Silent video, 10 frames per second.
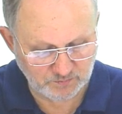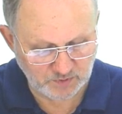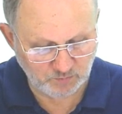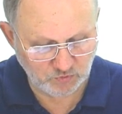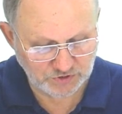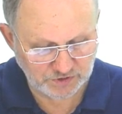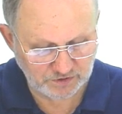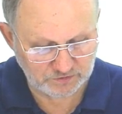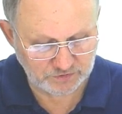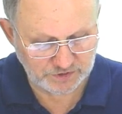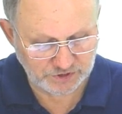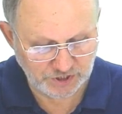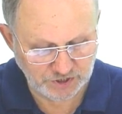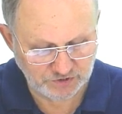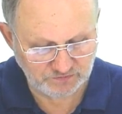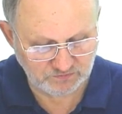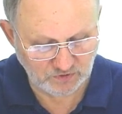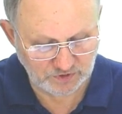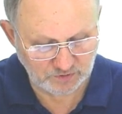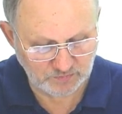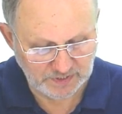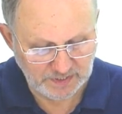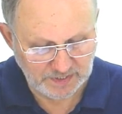proportional to the change of volume.